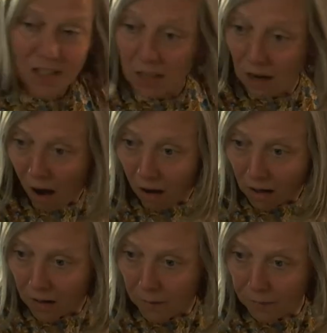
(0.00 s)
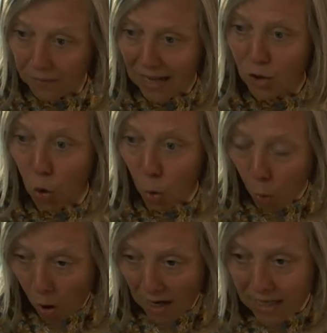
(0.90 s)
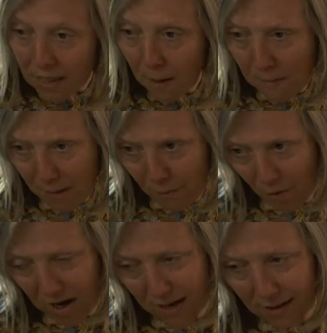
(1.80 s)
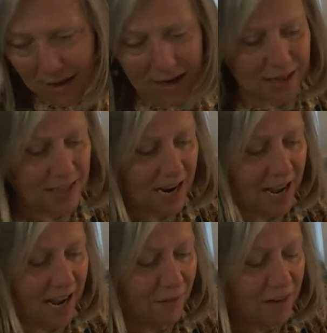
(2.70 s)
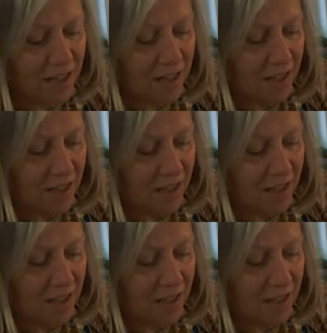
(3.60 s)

that's young. That's quite a memory, isn't it, to have?